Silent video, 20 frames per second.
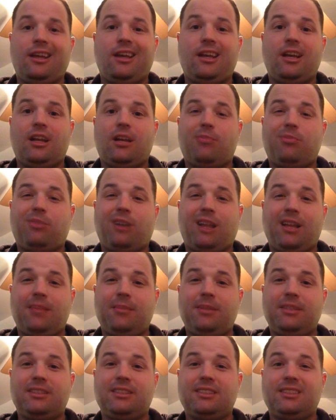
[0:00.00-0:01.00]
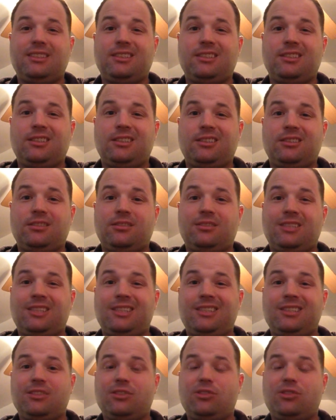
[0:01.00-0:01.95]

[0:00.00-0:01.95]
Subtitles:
and I'll probably be sending another 10